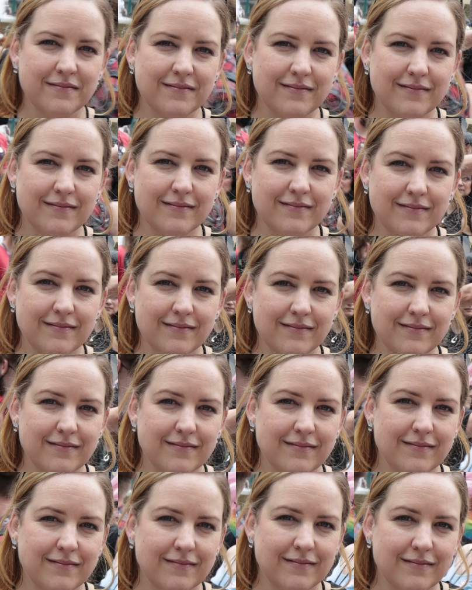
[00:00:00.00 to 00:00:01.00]

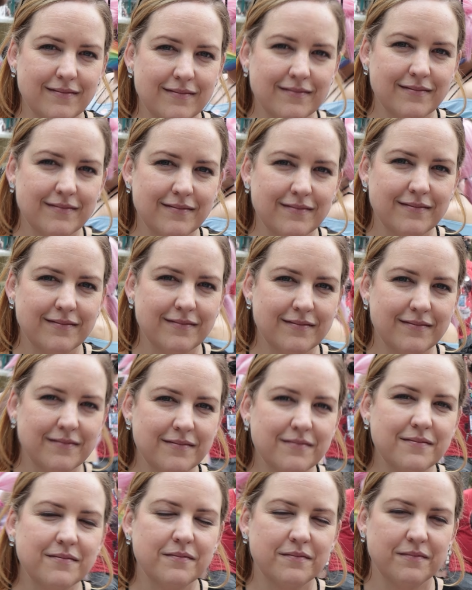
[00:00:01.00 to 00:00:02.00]

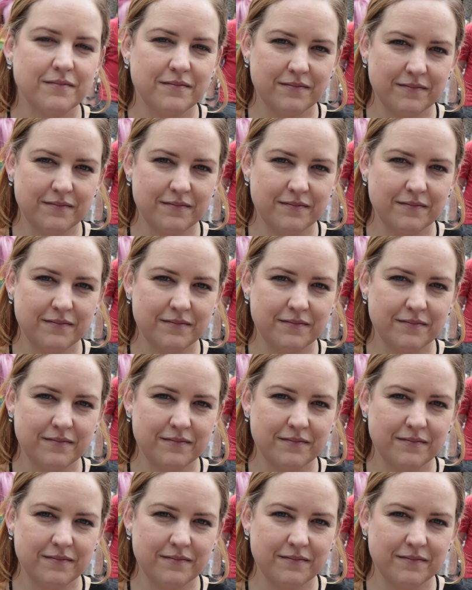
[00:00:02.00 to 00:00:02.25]
This person isn't speaking.